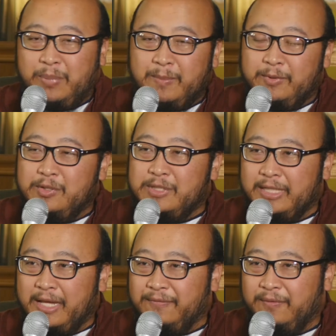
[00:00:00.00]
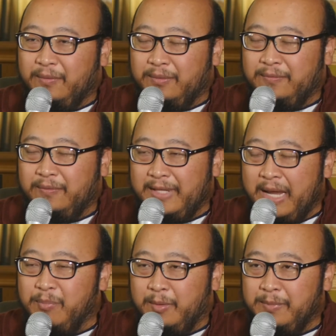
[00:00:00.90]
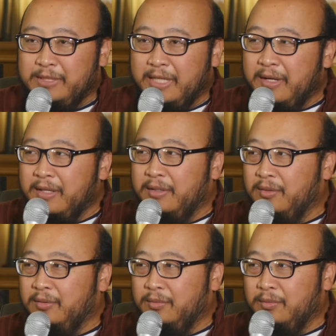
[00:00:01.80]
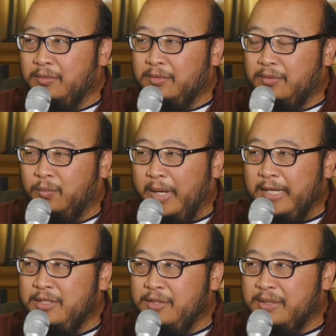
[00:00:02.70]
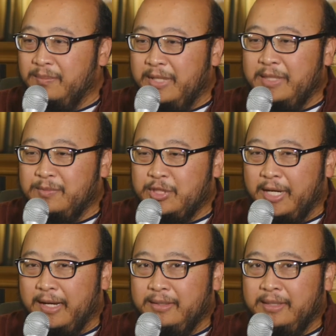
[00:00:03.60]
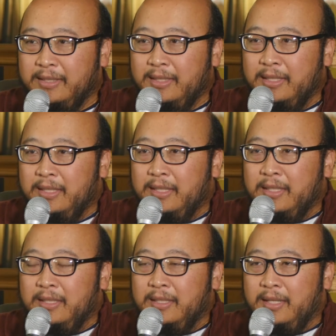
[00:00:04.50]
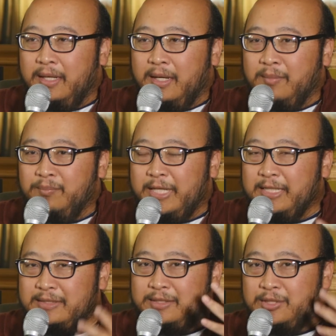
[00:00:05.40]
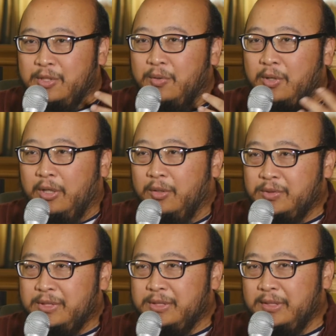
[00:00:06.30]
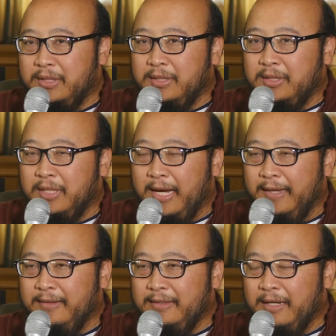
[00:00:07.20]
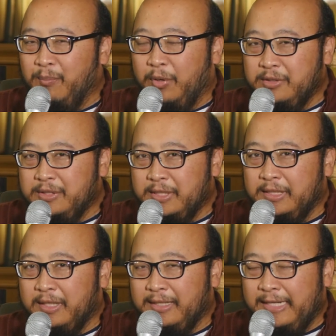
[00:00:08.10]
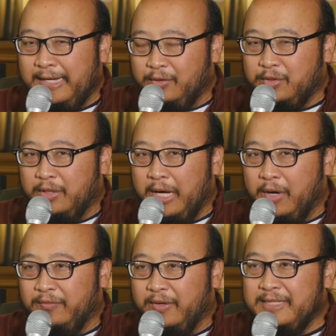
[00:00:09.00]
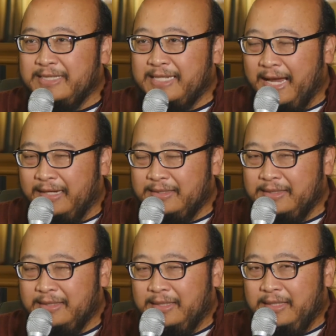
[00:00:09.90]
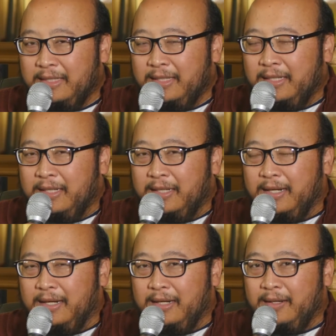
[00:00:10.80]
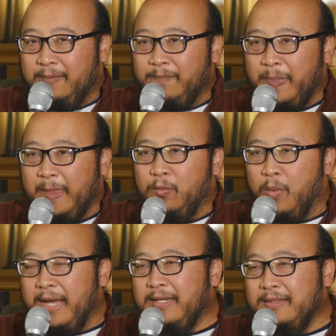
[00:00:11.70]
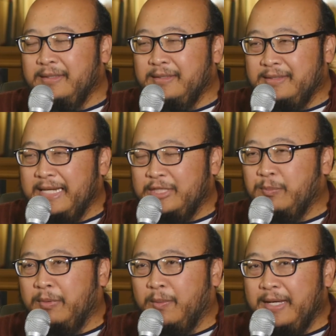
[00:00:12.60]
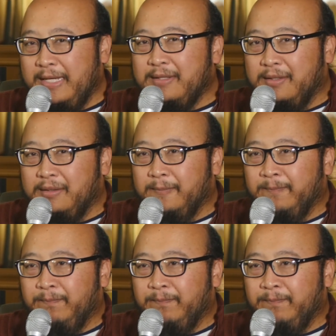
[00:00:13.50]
people use it a lot for that purpose. Another way to use a medium shot, because it's so close on a person, on the character, however, it's not wide, it's not super wide either,